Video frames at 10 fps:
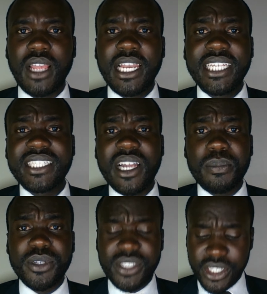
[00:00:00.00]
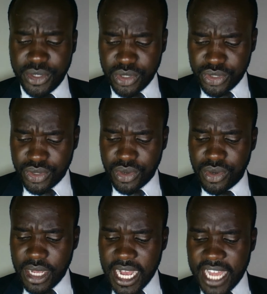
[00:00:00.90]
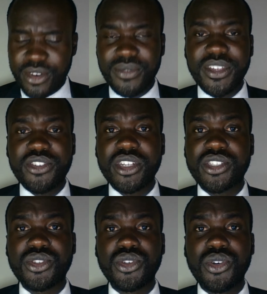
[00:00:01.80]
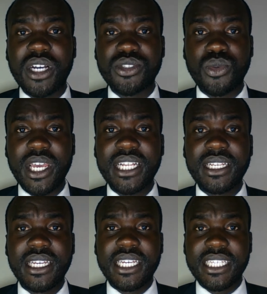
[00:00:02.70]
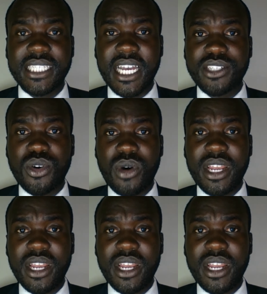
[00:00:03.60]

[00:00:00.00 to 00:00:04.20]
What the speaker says: Let's now proceed also, and of interest to you as well is Article